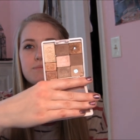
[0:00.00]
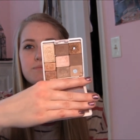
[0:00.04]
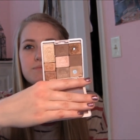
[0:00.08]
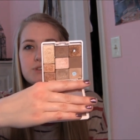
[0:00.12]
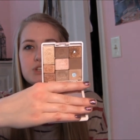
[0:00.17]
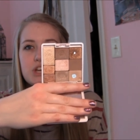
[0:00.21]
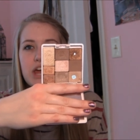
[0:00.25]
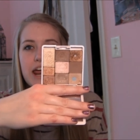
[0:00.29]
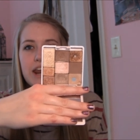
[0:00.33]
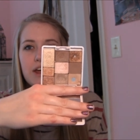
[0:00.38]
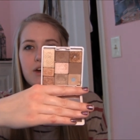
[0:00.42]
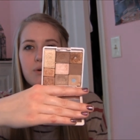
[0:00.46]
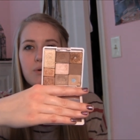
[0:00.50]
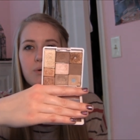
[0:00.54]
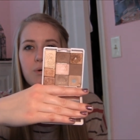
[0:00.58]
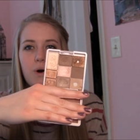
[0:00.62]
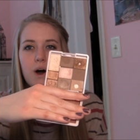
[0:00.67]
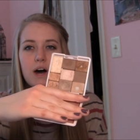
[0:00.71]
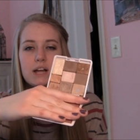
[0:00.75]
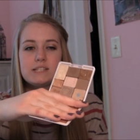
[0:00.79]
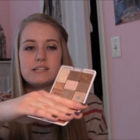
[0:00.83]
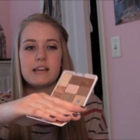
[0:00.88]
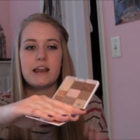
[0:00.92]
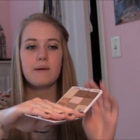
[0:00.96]
shadow
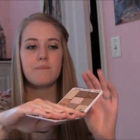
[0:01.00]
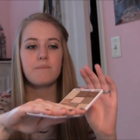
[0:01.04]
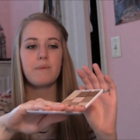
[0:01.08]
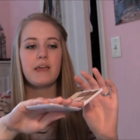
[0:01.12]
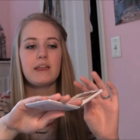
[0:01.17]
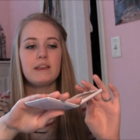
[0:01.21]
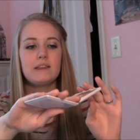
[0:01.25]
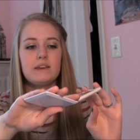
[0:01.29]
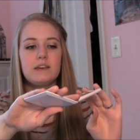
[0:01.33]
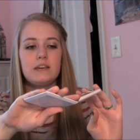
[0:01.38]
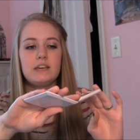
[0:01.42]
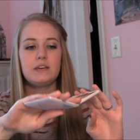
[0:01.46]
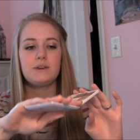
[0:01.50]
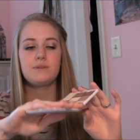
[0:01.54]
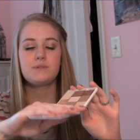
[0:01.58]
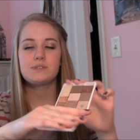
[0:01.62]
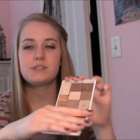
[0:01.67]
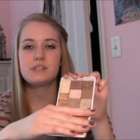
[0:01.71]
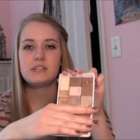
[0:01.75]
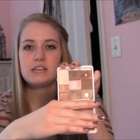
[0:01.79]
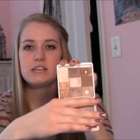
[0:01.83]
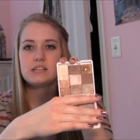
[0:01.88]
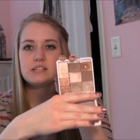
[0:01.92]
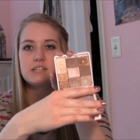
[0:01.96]
quads, and I mainly
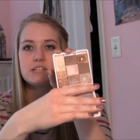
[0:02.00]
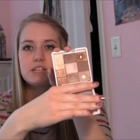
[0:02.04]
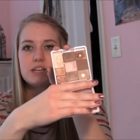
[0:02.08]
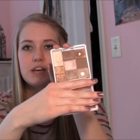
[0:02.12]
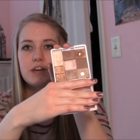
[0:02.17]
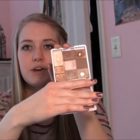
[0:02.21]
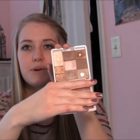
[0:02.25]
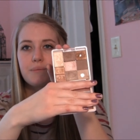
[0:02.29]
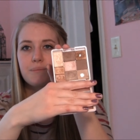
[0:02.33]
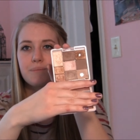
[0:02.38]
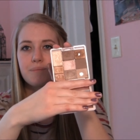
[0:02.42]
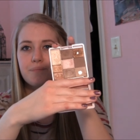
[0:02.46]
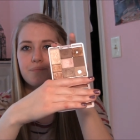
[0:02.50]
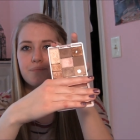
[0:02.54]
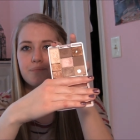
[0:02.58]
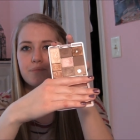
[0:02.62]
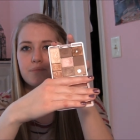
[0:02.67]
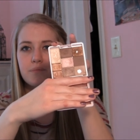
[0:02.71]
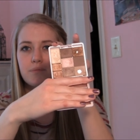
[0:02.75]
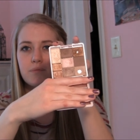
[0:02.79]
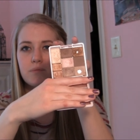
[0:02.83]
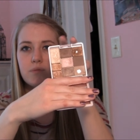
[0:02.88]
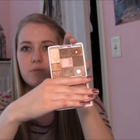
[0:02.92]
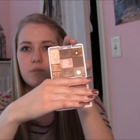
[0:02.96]
use these 2,
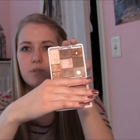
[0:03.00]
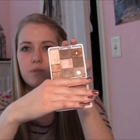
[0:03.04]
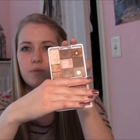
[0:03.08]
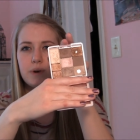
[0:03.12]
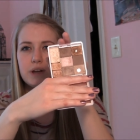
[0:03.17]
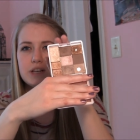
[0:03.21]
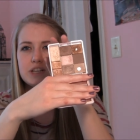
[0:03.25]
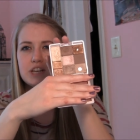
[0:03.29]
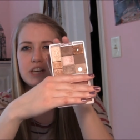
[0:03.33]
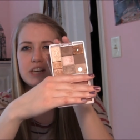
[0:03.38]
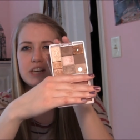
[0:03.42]
which